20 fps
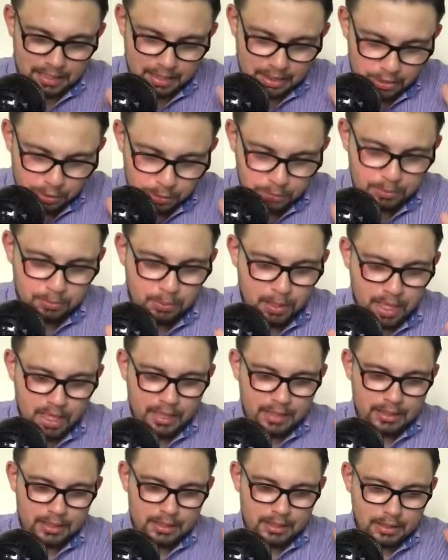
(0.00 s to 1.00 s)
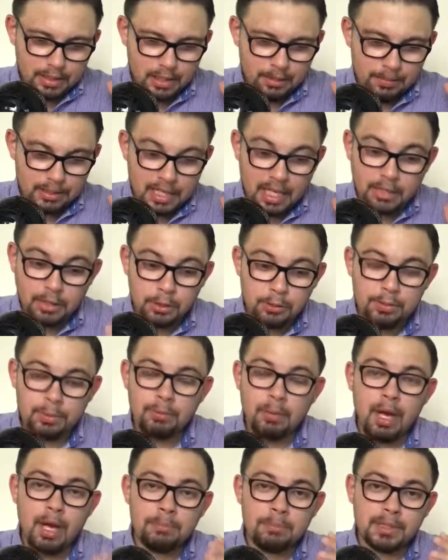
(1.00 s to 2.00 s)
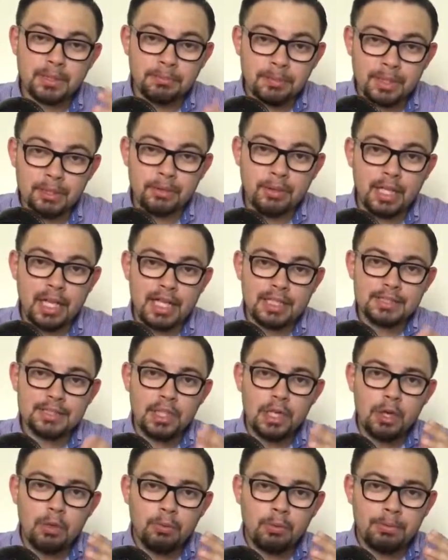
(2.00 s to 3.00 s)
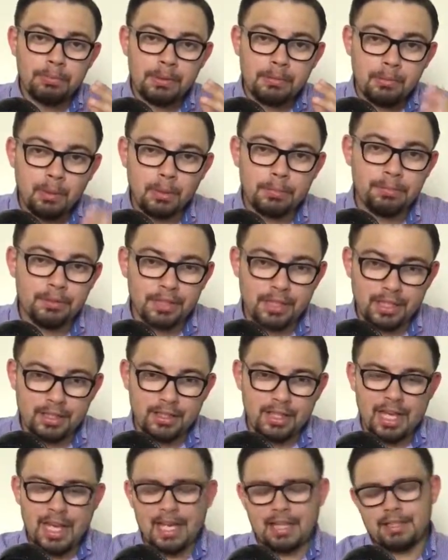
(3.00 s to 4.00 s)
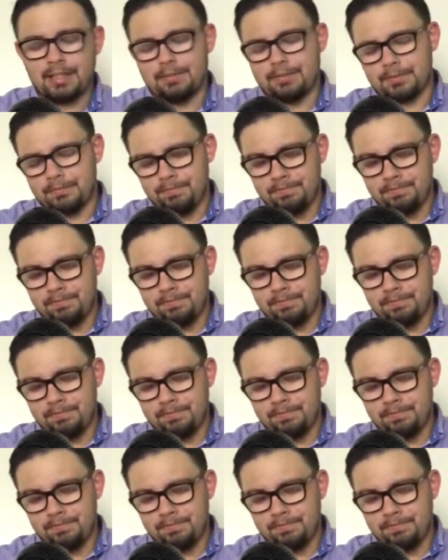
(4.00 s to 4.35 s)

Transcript: you would want I mean, not you would want, but the middle class would be more politically active.